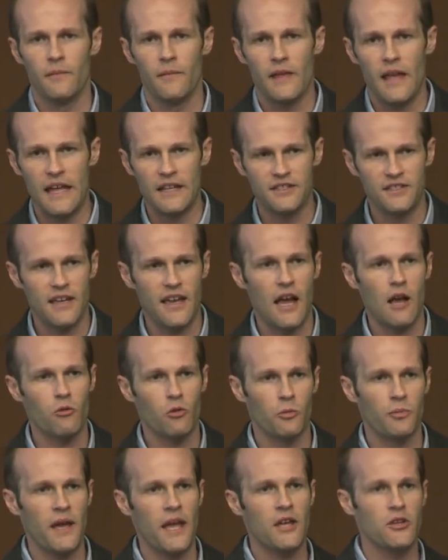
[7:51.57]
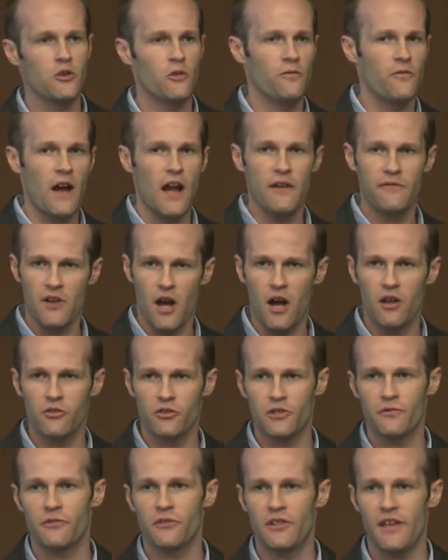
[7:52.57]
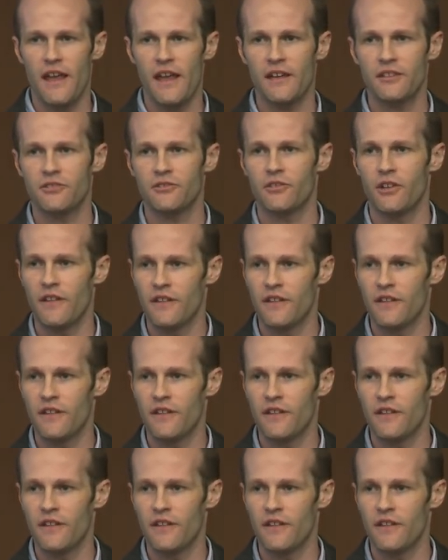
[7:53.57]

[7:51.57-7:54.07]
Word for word: and say, I will pay you $5 for the answer,